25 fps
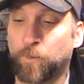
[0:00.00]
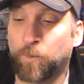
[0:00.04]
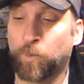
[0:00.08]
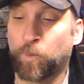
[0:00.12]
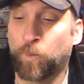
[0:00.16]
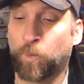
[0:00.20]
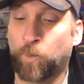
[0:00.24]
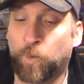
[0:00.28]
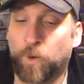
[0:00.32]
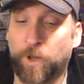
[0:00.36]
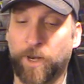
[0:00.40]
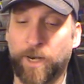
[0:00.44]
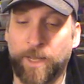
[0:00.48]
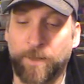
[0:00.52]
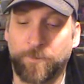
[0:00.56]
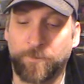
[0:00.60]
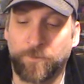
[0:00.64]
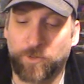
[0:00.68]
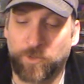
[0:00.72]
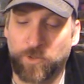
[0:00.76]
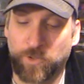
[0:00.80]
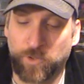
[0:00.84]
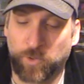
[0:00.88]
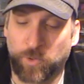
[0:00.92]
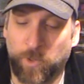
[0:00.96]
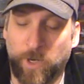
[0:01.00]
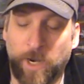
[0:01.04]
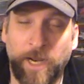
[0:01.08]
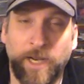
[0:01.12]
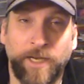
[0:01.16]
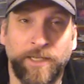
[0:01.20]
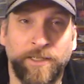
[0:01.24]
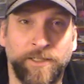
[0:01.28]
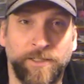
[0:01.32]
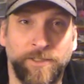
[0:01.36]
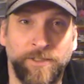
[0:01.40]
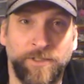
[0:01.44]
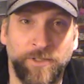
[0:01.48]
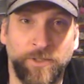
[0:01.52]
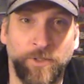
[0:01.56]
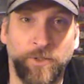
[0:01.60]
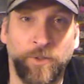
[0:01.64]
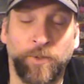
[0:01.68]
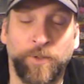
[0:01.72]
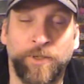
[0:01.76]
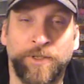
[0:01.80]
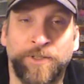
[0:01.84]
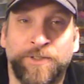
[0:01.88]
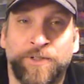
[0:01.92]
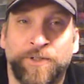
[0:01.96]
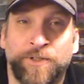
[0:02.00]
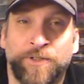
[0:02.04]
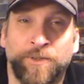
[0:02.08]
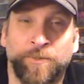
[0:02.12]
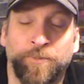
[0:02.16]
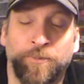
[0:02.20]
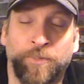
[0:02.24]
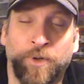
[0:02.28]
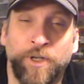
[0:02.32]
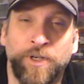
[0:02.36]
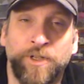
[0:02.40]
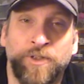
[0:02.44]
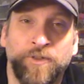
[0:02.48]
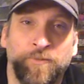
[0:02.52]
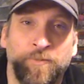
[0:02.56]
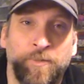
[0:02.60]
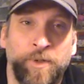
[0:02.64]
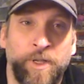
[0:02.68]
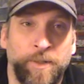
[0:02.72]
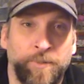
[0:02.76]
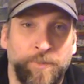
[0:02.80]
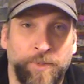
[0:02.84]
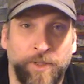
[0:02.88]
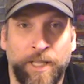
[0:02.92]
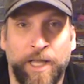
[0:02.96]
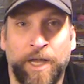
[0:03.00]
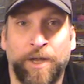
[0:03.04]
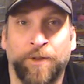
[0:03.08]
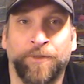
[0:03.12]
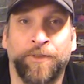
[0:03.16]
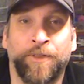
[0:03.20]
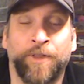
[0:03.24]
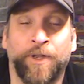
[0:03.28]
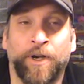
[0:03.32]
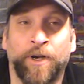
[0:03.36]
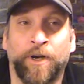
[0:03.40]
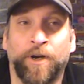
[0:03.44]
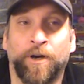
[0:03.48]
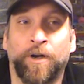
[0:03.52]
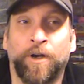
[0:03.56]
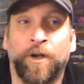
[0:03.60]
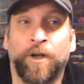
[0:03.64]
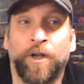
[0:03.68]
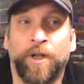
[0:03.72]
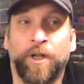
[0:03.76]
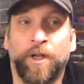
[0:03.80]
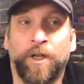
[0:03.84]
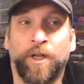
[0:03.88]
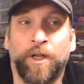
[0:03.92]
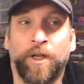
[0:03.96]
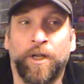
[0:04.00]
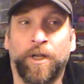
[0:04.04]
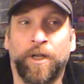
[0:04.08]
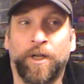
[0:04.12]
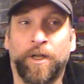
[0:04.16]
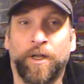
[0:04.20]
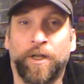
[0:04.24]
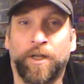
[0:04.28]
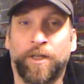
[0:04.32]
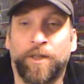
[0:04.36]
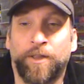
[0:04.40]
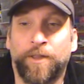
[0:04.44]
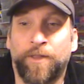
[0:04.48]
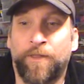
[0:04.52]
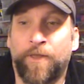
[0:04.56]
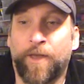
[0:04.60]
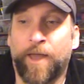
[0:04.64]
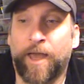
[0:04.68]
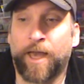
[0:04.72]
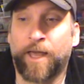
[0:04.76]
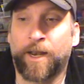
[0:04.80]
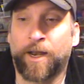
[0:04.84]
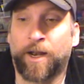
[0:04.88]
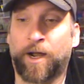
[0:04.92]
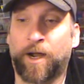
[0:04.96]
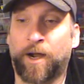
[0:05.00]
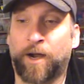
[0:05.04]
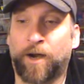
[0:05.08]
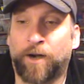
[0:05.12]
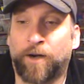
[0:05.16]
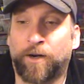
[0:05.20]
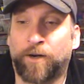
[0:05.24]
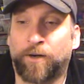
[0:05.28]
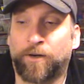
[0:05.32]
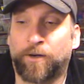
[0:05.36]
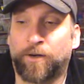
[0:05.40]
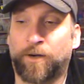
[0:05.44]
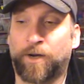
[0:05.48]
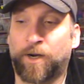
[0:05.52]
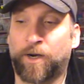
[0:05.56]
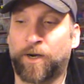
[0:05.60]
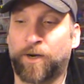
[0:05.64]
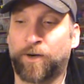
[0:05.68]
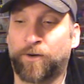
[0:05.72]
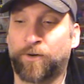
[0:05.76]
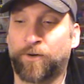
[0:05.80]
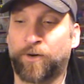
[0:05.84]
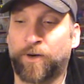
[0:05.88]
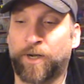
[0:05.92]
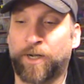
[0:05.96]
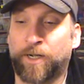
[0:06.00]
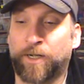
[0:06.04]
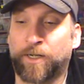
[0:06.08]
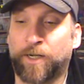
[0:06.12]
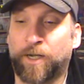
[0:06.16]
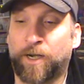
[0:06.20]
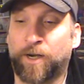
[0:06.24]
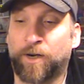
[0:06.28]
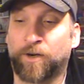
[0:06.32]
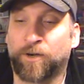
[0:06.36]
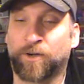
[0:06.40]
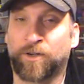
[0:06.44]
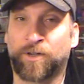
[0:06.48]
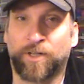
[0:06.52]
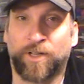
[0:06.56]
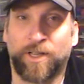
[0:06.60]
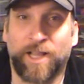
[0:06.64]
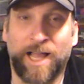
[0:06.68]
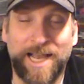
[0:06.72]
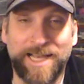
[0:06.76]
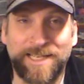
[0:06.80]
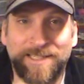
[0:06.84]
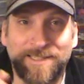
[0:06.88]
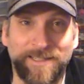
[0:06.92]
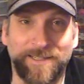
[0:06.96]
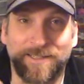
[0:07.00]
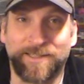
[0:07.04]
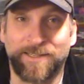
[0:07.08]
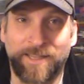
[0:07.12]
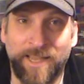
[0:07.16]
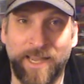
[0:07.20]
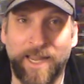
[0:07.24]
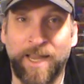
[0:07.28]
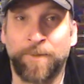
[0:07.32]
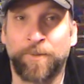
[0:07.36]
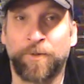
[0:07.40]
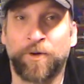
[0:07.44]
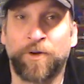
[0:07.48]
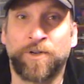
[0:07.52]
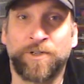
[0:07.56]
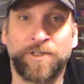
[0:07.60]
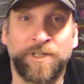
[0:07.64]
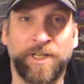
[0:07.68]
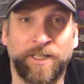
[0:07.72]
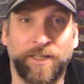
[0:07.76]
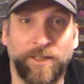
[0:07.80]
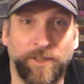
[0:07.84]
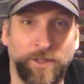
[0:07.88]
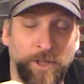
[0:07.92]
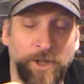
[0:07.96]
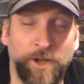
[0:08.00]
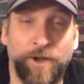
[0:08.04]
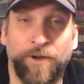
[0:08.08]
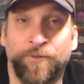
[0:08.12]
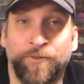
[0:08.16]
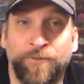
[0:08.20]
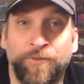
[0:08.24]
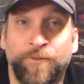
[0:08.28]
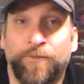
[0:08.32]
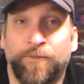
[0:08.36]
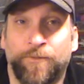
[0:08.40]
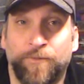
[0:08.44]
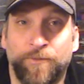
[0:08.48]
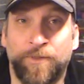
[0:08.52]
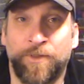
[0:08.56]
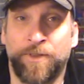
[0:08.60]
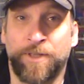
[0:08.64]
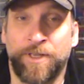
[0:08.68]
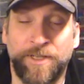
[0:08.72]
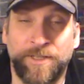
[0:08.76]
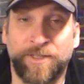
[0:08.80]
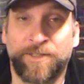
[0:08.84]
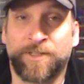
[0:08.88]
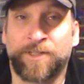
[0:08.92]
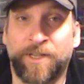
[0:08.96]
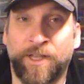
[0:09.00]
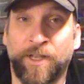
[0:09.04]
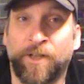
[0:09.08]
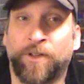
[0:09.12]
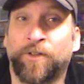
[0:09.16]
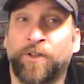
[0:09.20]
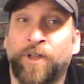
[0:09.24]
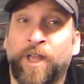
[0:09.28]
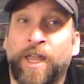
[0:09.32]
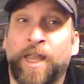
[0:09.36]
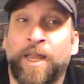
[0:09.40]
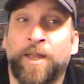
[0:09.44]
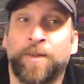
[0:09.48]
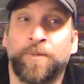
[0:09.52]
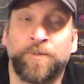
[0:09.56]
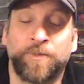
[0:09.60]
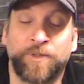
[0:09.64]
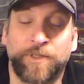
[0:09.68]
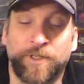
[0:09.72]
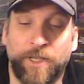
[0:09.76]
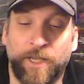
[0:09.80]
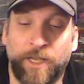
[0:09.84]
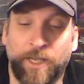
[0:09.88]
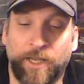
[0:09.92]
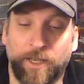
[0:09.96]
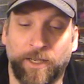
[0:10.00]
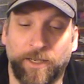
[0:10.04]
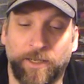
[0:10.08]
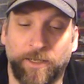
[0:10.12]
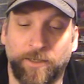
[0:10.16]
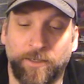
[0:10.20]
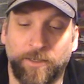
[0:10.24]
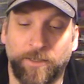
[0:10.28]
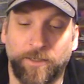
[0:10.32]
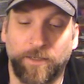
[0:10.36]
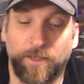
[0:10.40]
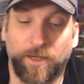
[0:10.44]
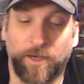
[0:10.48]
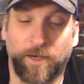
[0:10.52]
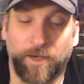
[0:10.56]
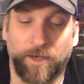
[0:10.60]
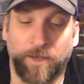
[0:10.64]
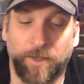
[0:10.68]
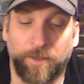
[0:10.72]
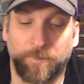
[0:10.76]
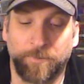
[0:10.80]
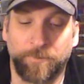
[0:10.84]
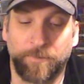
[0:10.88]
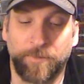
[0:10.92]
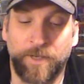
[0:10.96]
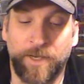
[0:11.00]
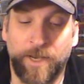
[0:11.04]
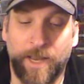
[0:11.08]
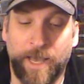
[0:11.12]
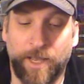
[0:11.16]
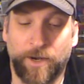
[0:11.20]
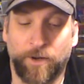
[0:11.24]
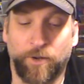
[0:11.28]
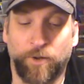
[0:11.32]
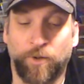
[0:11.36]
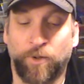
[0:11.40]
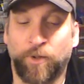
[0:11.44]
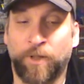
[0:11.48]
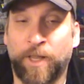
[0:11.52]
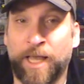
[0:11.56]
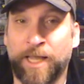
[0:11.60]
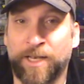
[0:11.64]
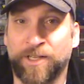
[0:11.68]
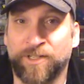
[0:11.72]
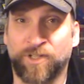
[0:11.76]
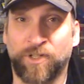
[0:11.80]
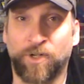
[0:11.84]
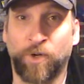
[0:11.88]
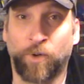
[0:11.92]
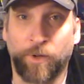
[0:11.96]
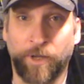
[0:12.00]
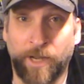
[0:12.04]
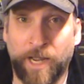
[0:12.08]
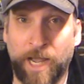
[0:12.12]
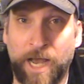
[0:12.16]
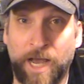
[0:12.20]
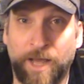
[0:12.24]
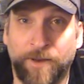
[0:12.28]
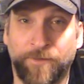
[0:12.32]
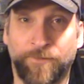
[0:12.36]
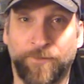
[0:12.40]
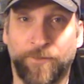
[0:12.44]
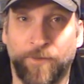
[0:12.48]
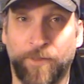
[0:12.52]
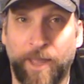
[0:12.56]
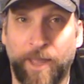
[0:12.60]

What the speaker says: what I'm trying to do is, there's a bunch of people out there that are closet gamers that love these scale games, and not a whole lot is going on for